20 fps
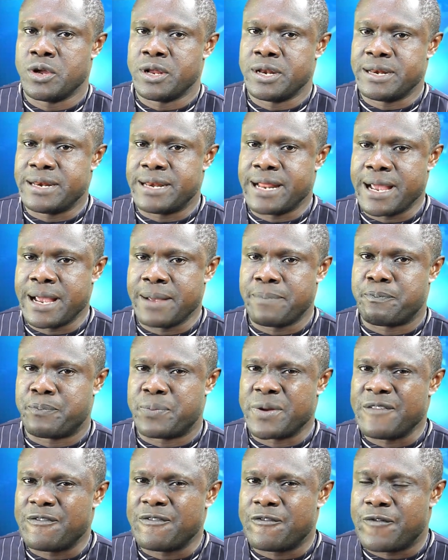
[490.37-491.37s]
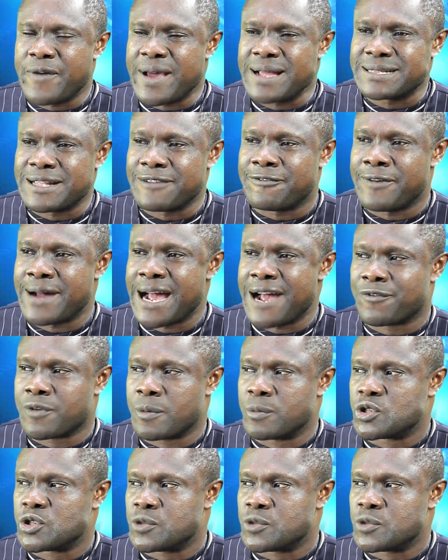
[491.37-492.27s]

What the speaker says: they prevent the fire from